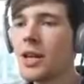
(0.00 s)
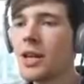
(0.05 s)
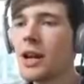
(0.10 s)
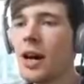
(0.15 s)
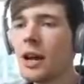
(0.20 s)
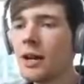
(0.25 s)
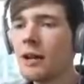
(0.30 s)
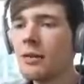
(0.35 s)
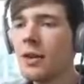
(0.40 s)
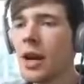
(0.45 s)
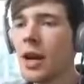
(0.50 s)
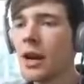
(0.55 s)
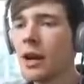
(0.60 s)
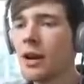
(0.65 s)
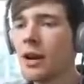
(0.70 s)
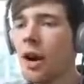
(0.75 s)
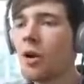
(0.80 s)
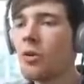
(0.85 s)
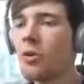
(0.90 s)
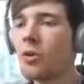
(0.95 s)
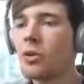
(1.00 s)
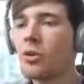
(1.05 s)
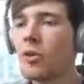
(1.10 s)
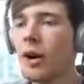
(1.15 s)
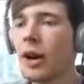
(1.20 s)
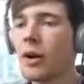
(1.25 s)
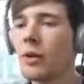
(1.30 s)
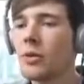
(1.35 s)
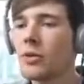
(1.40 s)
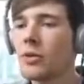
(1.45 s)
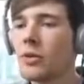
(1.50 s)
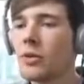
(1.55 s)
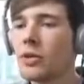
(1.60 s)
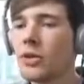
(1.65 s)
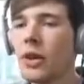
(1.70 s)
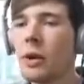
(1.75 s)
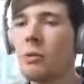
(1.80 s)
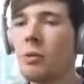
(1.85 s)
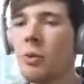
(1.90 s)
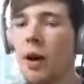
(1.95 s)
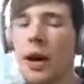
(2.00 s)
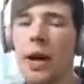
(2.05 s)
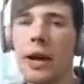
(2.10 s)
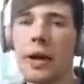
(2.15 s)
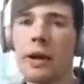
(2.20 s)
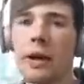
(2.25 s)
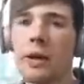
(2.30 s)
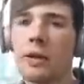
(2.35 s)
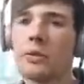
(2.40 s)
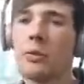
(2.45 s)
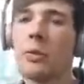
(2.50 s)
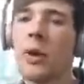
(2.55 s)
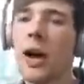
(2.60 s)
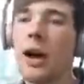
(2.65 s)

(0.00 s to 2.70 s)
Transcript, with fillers: be kind of like an underground subway as